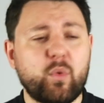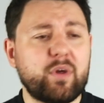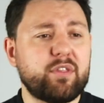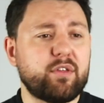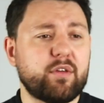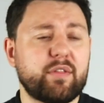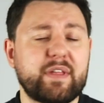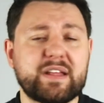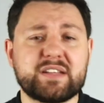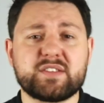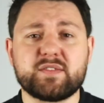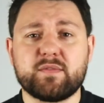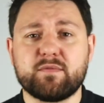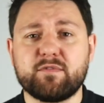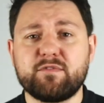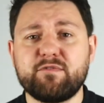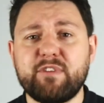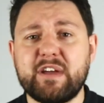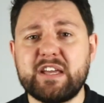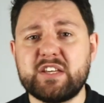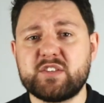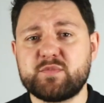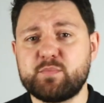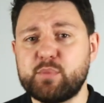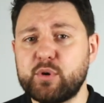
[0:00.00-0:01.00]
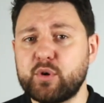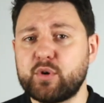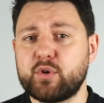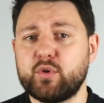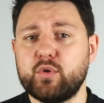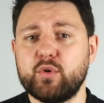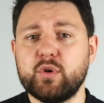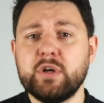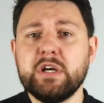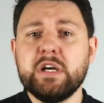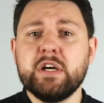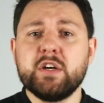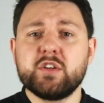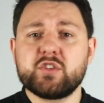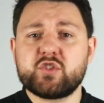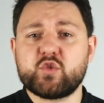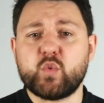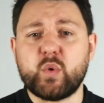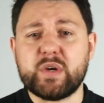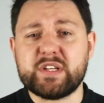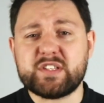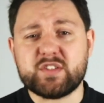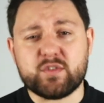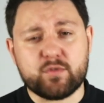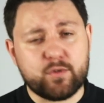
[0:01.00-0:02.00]
whether that's on Facebook or
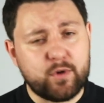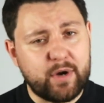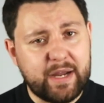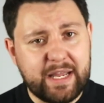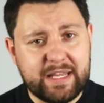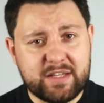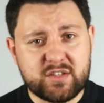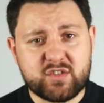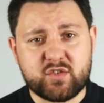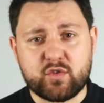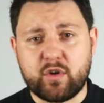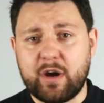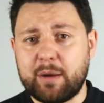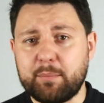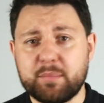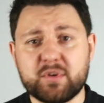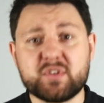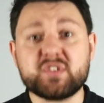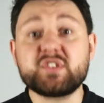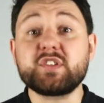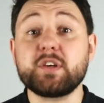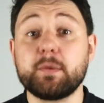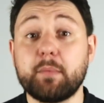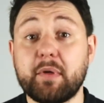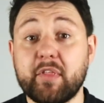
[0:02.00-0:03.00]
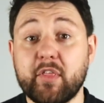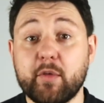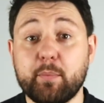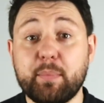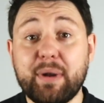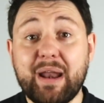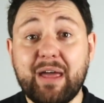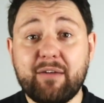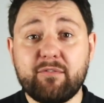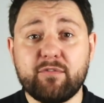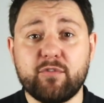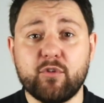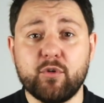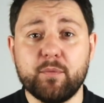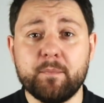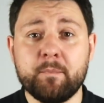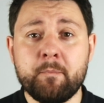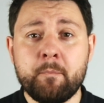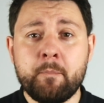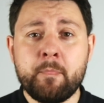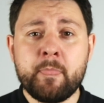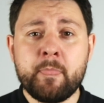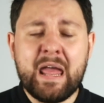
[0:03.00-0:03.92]
Twitter or Instagram or some other platform.